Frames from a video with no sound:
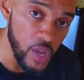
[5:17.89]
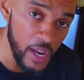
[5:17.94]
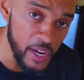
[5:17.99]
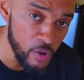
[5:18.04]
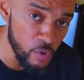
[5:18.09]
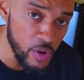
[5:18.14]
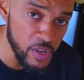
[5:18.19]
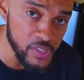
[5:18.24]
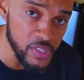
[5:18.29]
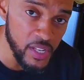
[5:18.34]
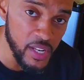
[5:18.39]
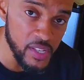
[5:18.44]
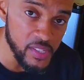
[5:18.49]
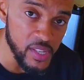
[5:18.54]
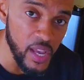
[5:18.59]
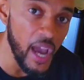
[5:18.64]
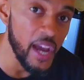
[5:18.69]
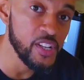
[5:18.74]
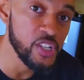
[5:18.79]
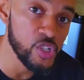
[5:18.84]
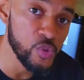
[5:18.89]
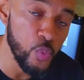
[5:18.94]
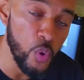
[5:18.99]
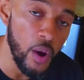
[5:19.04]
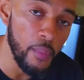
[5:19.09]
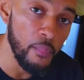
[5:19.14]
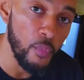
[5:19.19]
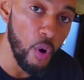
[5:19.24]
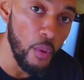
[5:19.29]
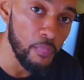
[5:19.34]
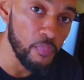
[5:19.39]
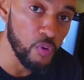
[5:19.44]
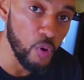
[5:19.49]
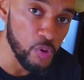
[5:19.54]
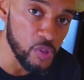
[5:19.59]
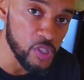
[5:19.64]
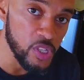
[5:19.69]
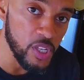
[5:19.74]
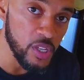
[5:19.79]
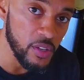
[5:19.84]
And the reason is I just want more
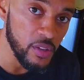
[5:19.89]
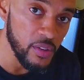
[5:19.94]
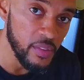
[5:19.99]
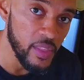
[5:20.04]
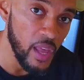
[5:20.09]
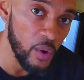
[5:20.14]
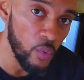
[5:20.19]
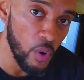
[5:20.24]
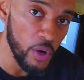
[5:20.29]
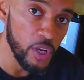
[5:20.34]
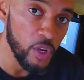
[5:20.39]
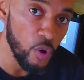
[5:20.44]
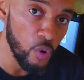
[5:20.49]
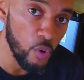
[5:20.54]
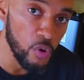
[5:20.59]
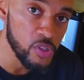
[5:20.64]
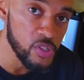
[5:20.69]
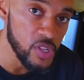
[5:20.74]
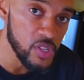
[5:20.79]
protein than what the oats